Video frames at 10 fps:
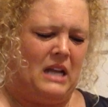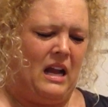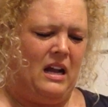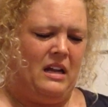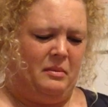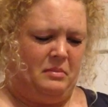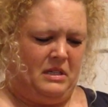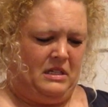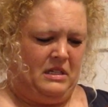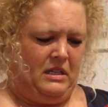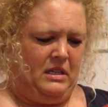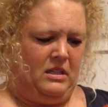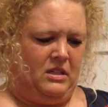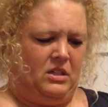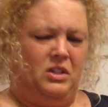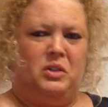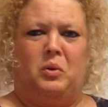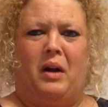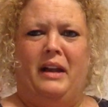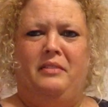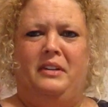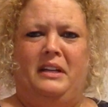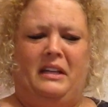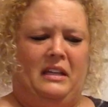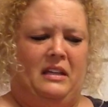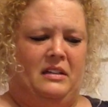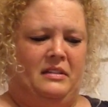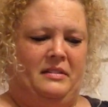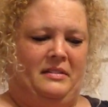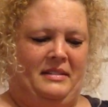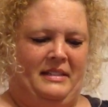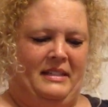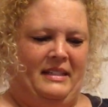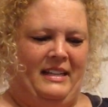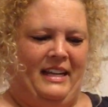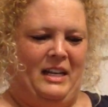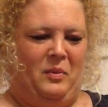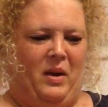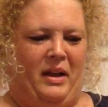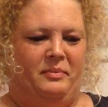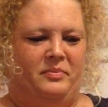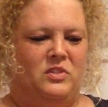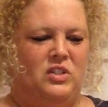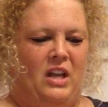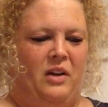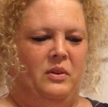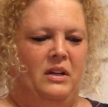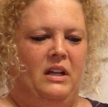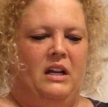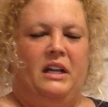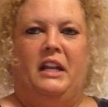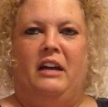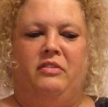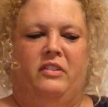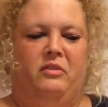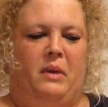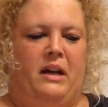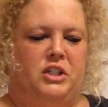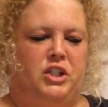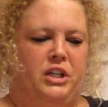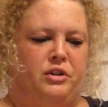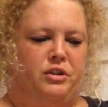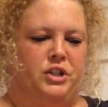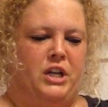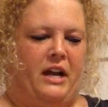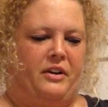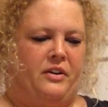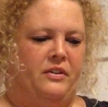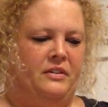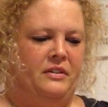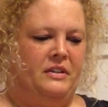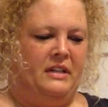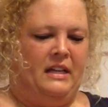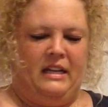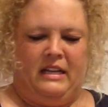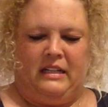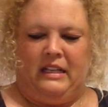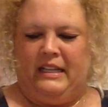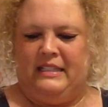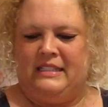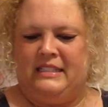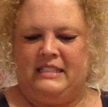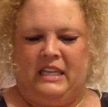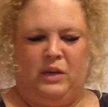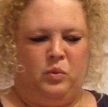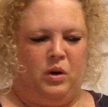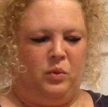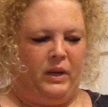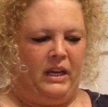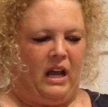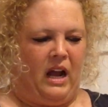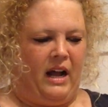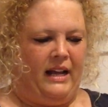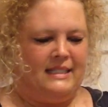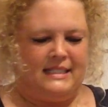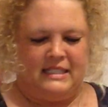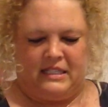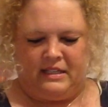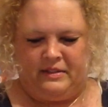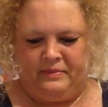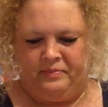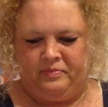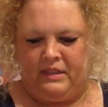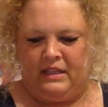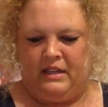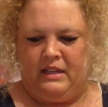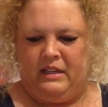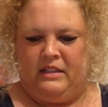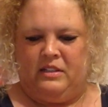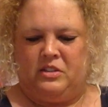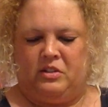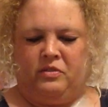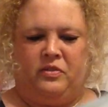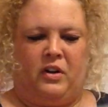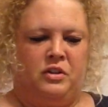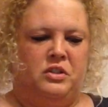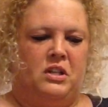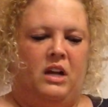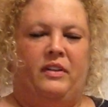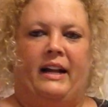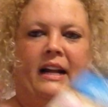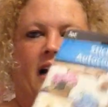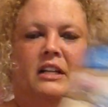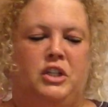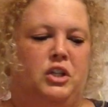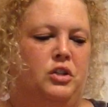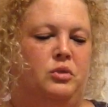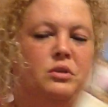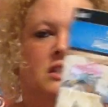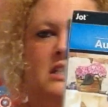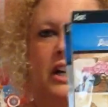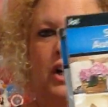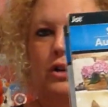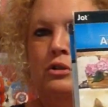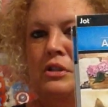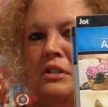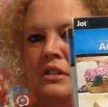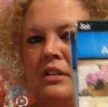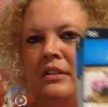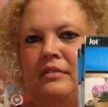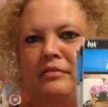time? Good gravy. Anyway, so enough of my chitter chatter. Let's see what we got. So first off, I got new stickers.